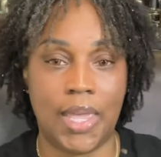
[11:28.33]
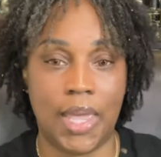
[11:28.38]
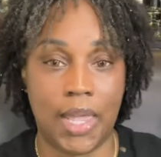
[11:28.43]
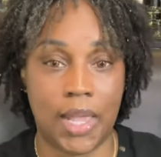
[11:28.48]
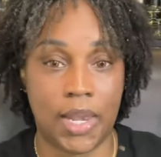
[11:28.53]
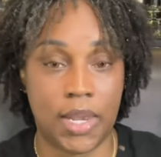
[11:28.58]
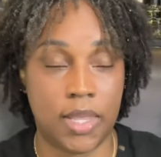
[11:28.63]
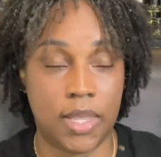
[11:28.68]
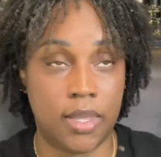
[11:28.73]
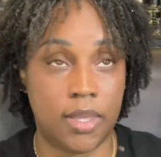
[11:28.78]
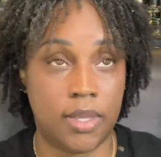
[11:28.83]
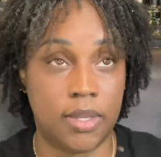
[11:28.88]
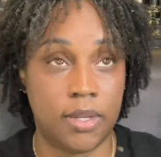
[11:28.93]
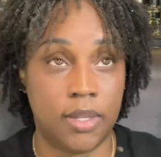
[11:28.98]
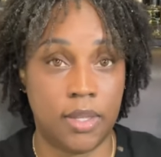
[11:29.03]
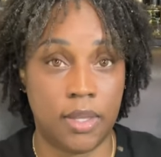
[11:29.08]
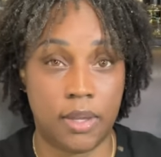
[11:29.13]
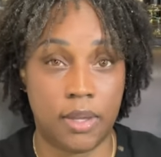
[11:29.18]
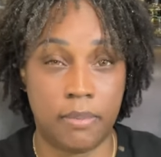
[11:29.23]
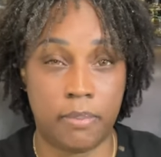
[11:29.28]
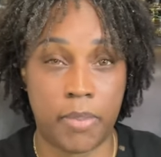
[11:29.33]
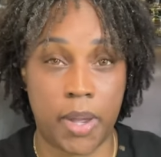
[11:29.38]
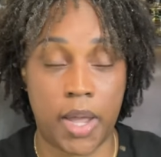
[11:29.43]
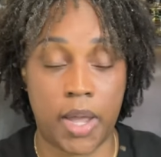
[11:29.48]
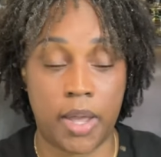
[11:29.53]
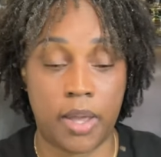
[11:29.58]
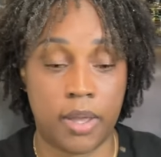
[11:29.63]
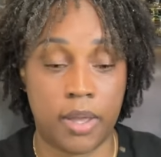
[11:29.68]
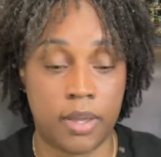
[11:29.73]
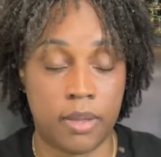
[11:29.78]
Alien
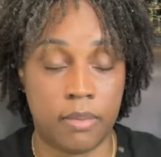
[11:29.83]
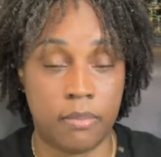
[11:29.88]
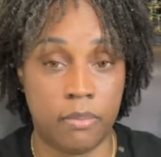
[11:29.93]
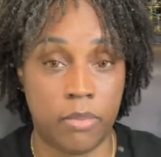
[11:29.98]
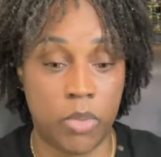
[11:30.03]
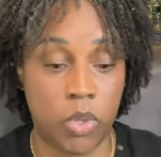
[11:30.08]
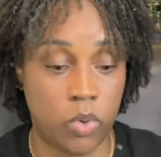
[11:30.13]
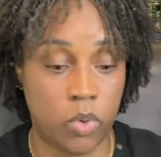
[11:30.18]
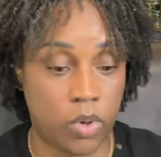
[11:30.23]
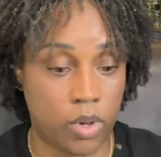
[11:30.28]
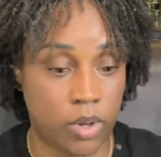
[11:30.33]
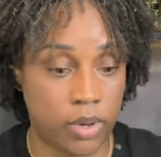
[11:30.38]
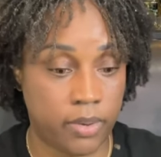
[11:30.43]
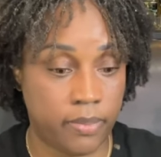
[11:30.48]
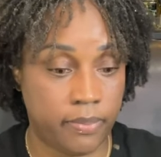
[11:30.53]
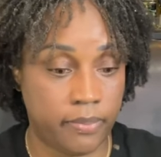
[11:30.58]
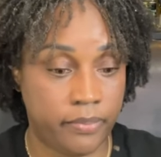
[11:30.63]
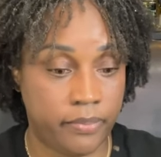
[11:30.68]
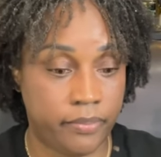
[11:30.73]
by Mugler,